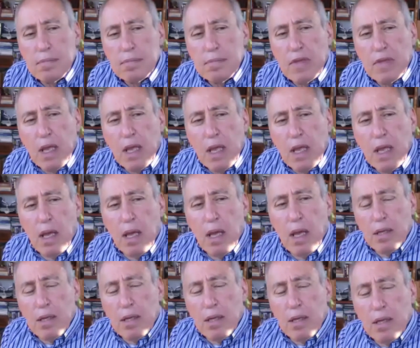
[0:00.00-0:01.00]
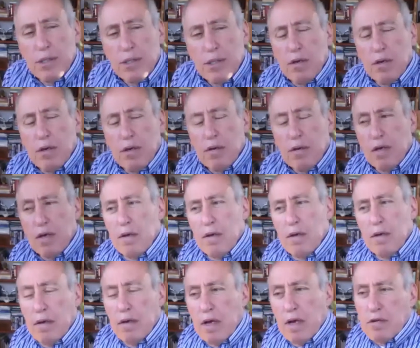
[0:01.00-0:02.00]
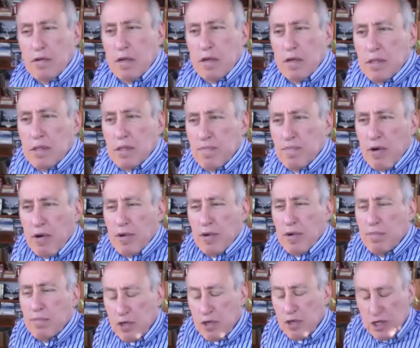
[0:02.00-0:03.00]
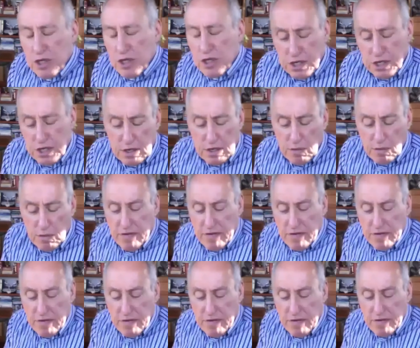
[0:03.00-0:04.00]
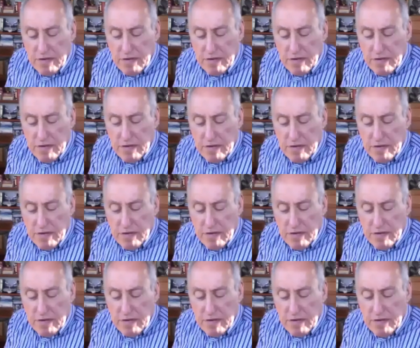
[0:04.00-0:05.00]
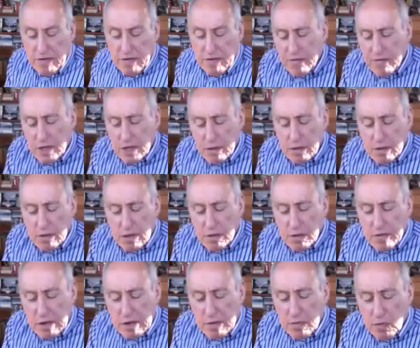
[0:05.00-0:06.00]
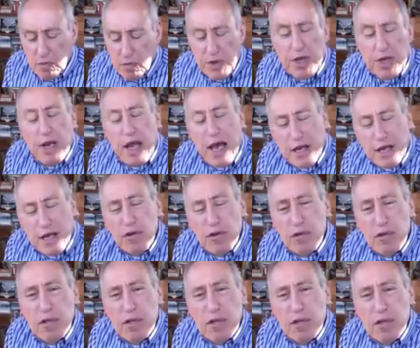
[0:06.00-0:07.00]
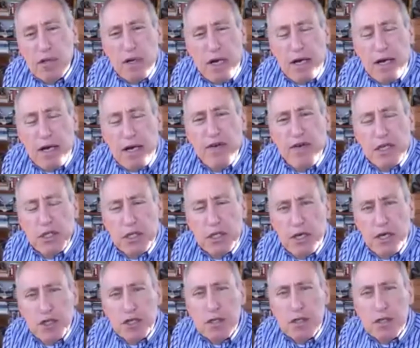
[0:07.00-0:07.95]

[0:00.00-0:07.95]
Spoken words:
So it's probably not mutating in the way that influenza does, but does that imply that it would be an annual vaccination?